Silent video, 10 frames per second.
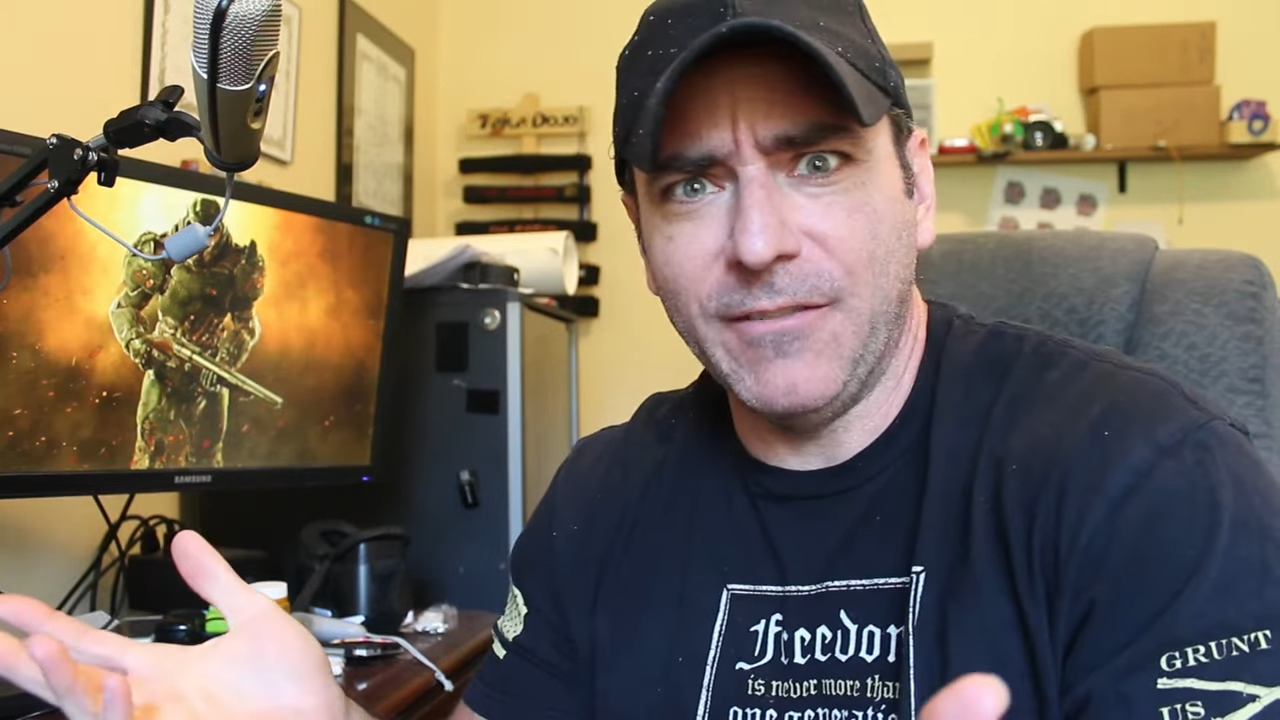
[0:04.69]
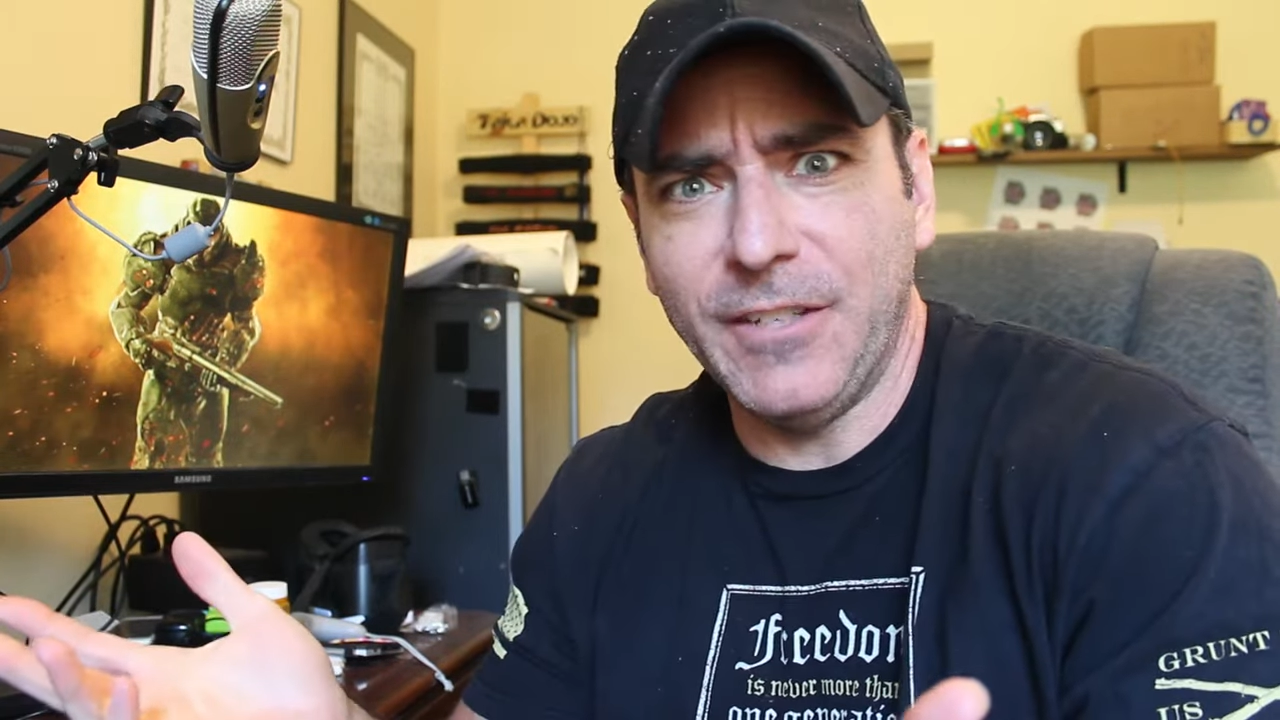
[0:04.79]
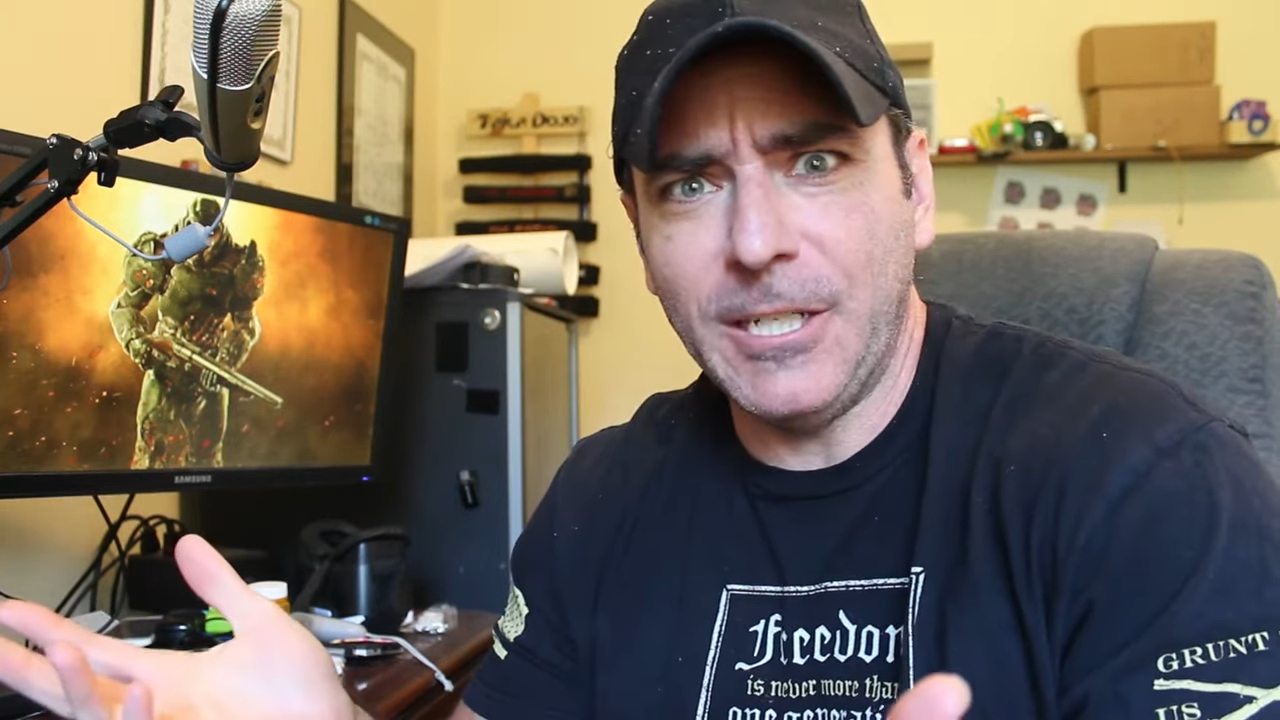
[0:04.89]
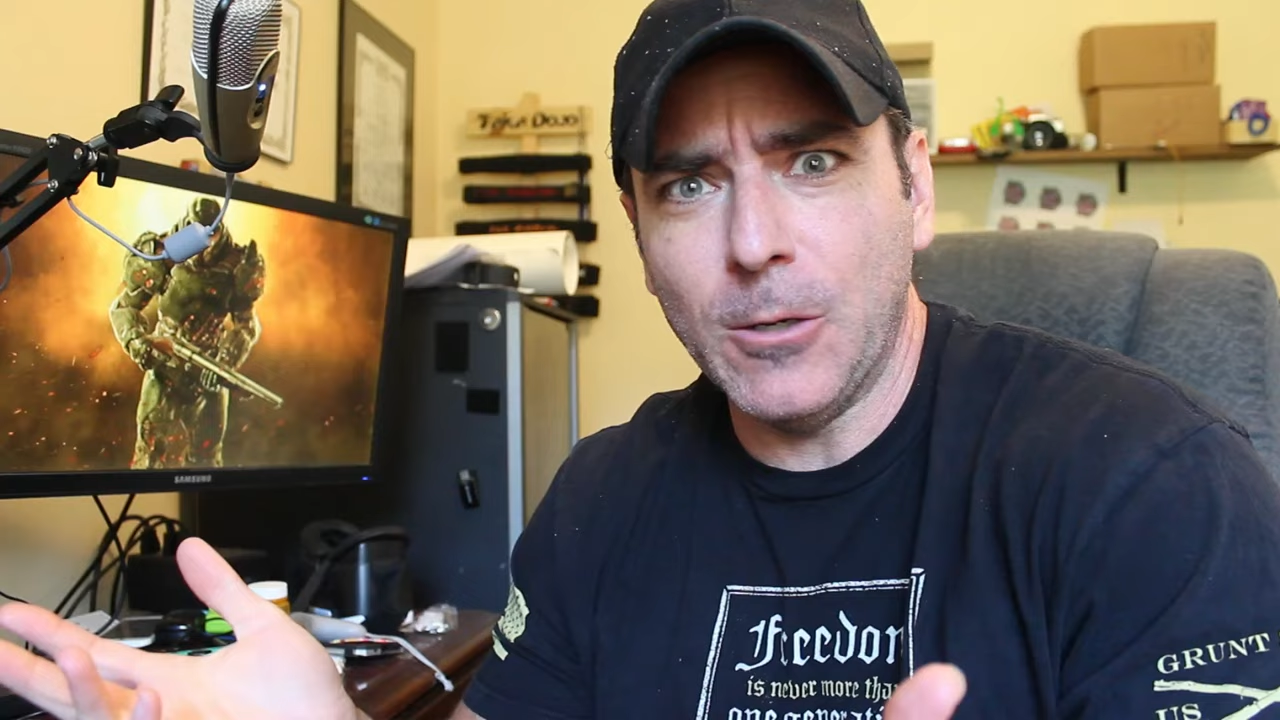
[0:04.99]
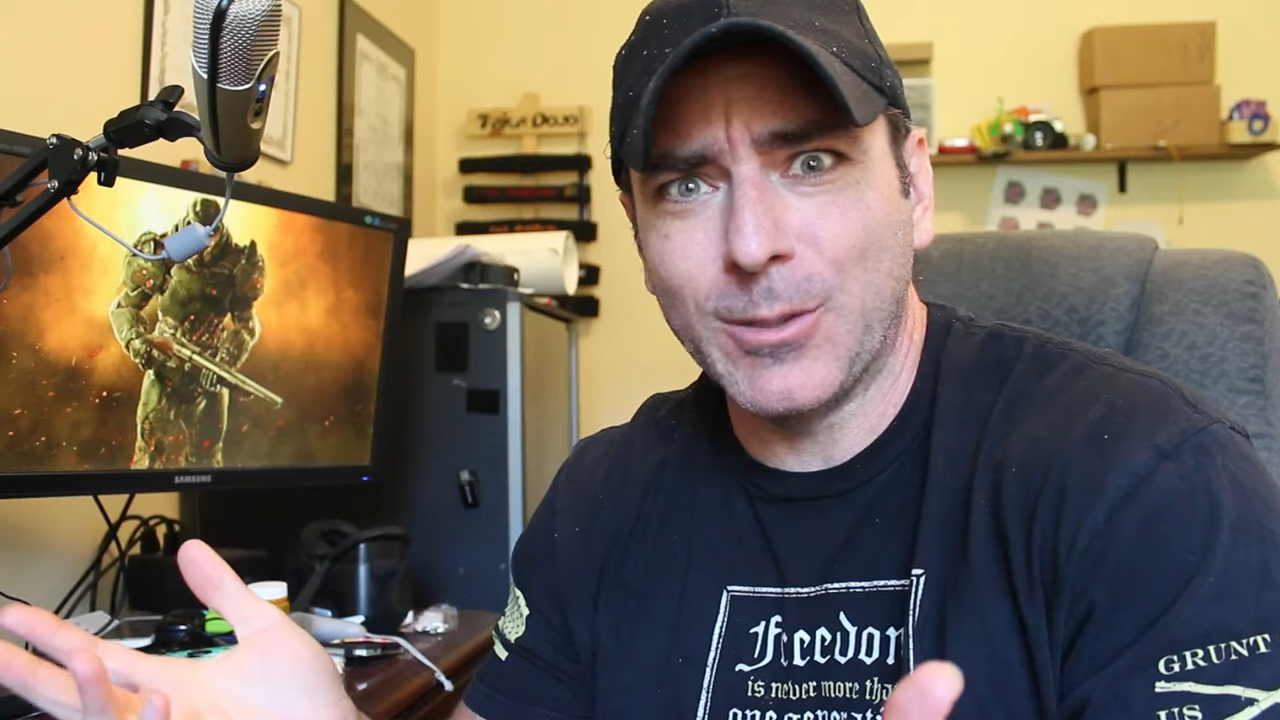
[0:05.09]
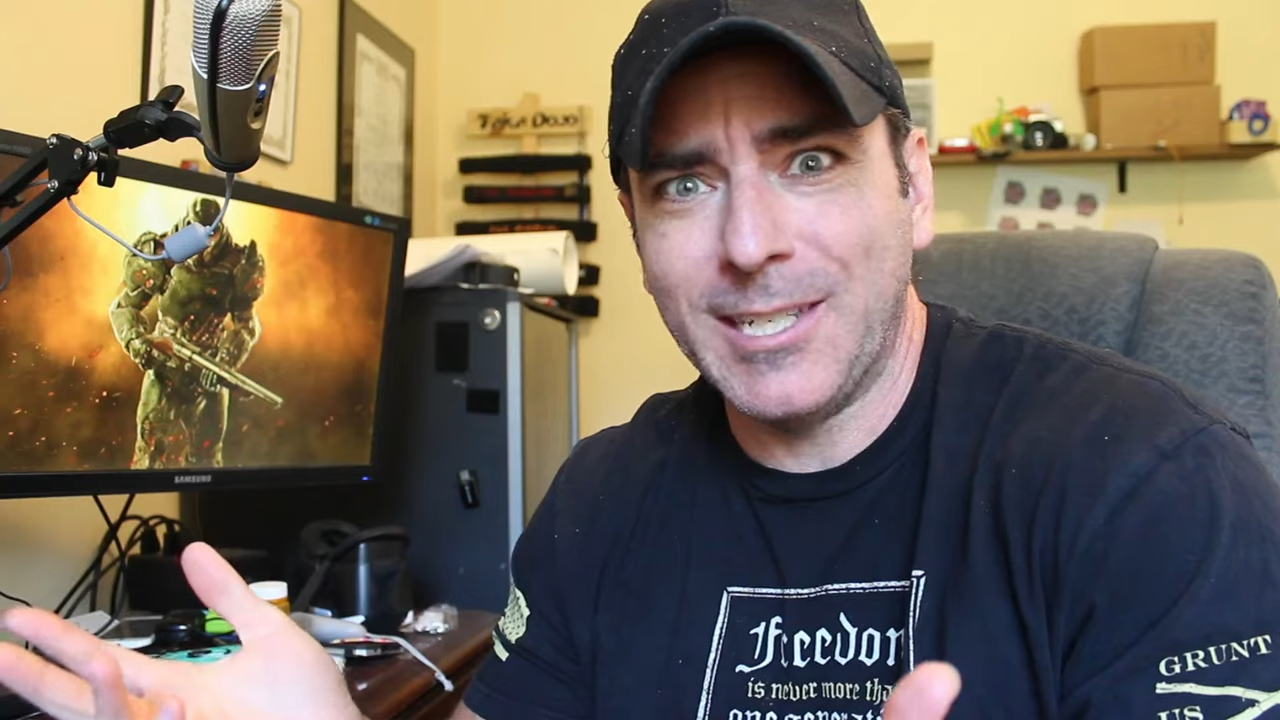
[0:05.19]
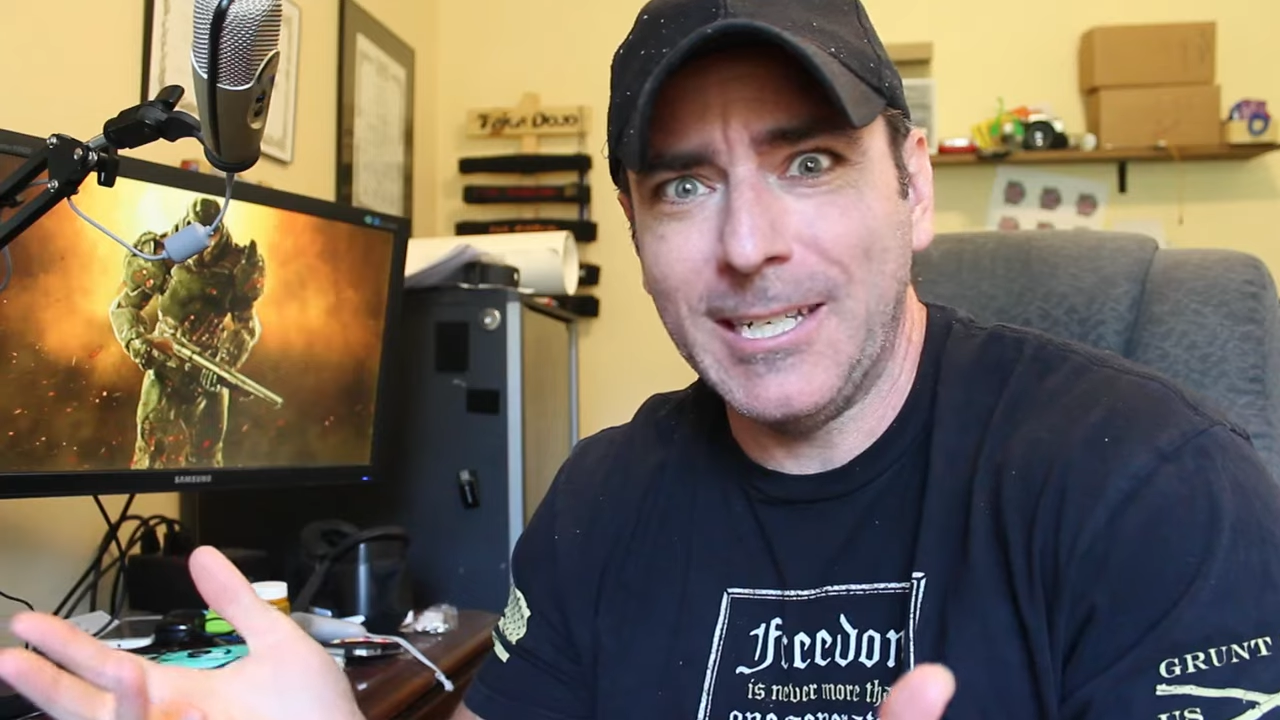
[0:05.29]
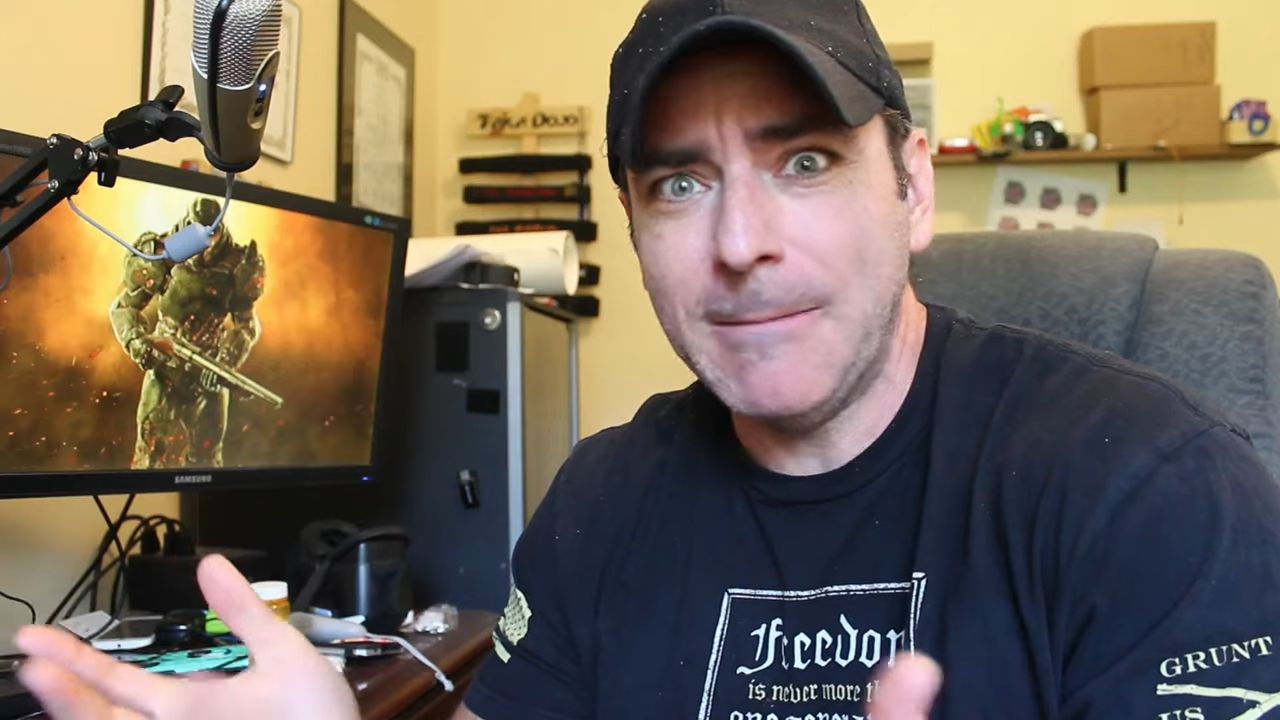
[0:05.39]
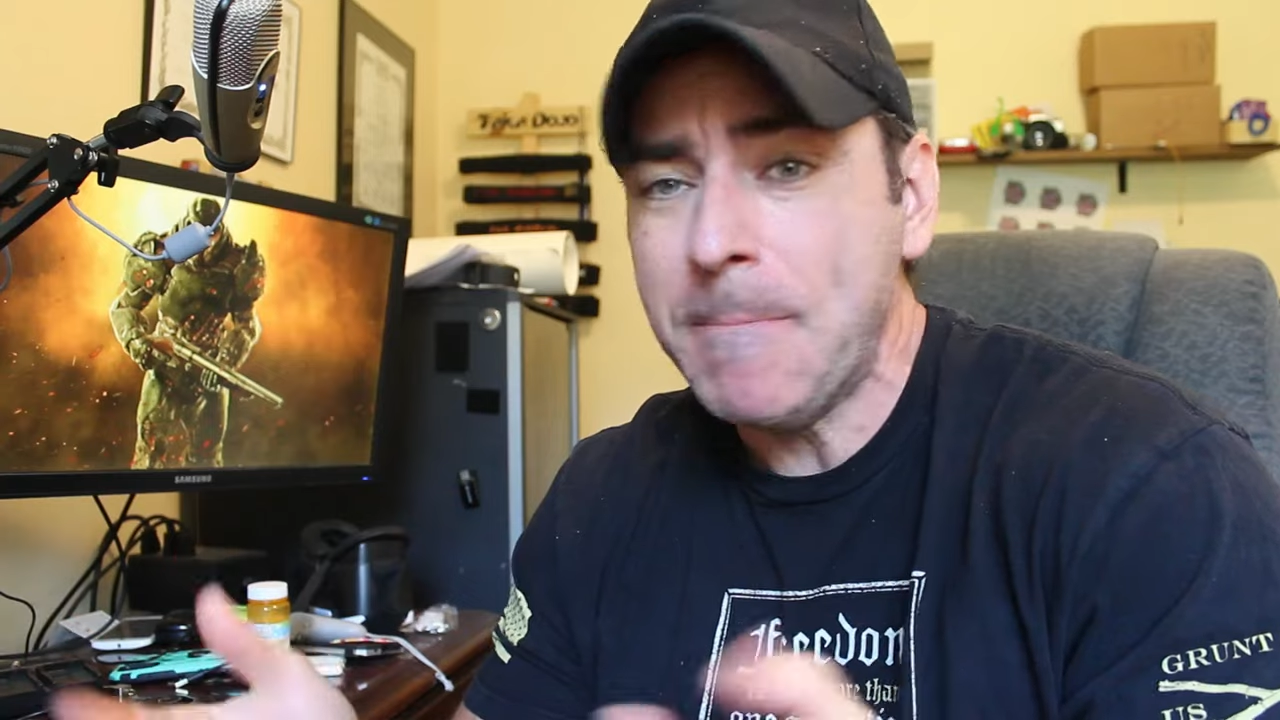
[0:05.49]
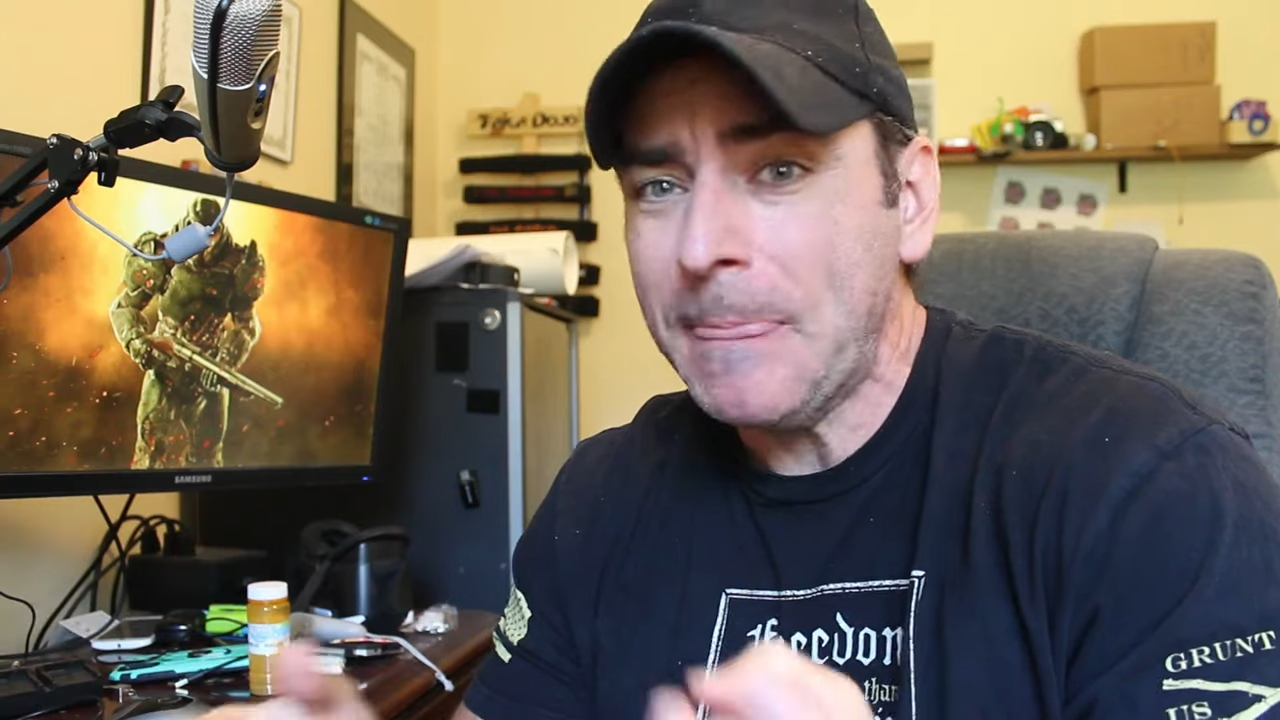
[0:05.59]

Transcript: videos in,